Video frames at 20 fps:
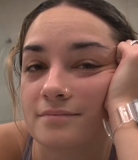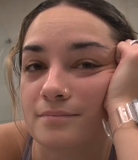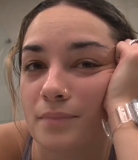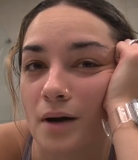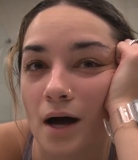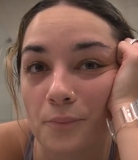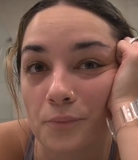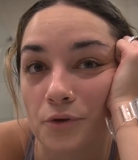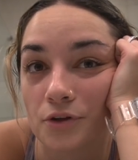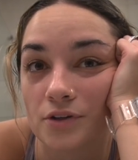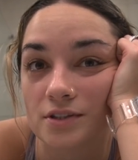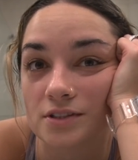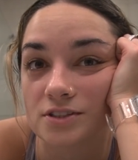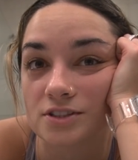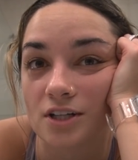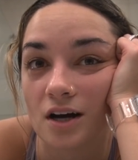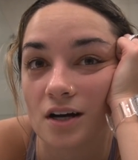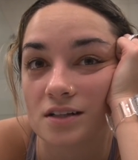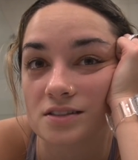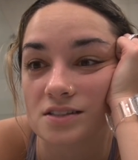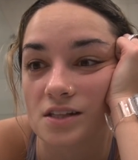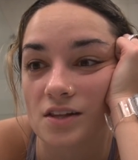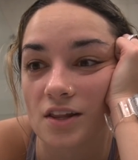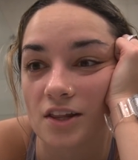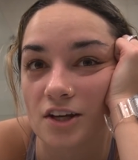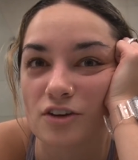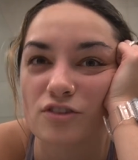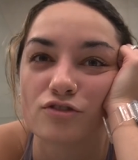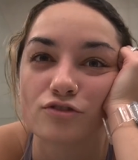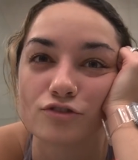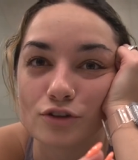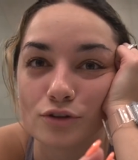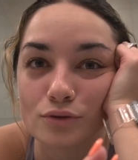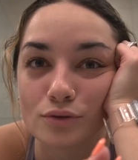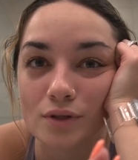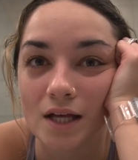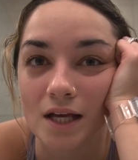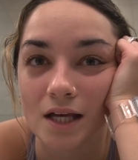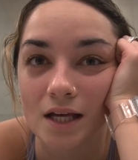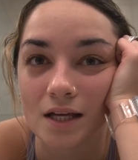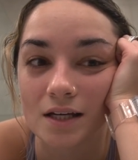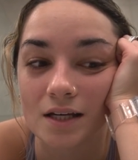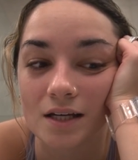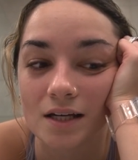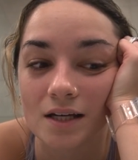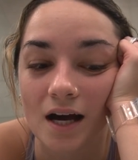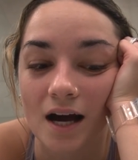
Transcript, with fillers: popular songs and like a few like